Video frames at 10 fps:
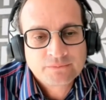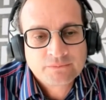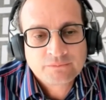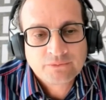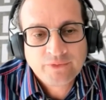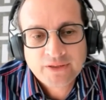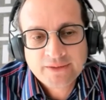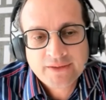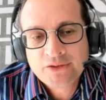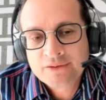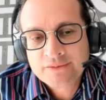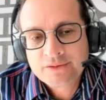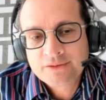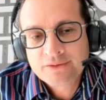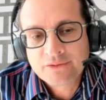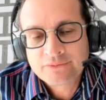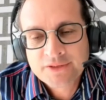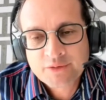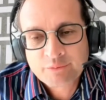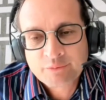variations of risk
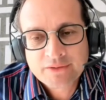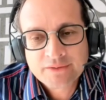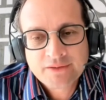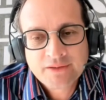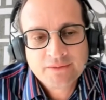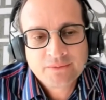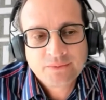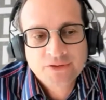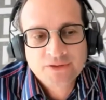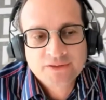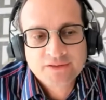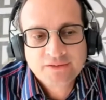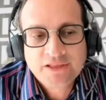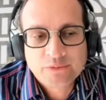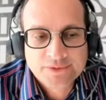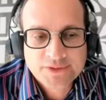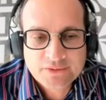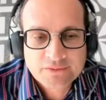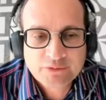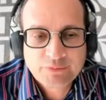parity, which is equal risk
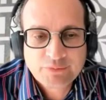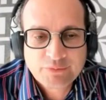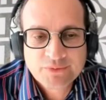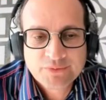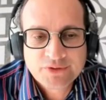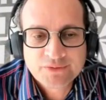contribution